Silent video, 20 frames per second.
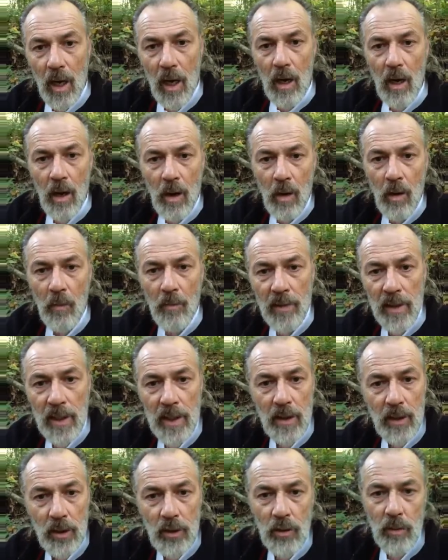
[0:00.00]
All
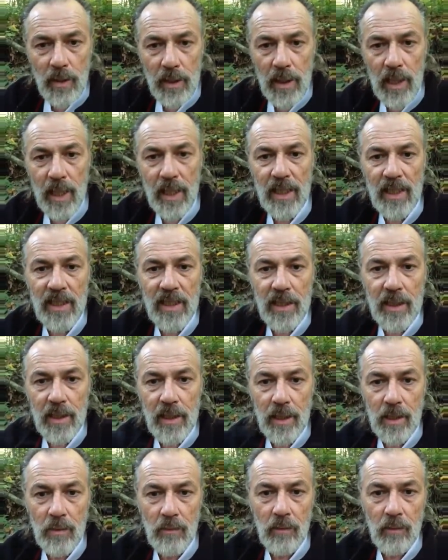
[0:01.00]
men are created
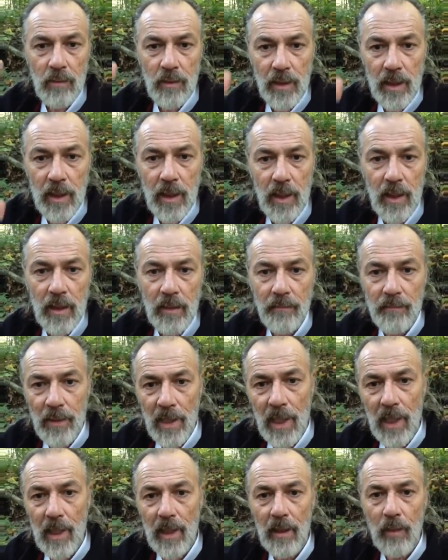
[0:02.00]
equal, gay,
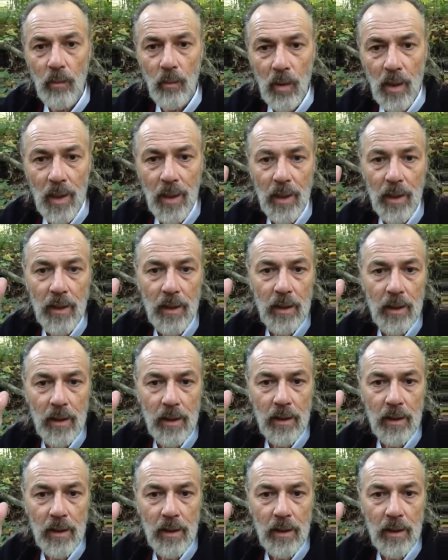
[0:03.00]
black, white.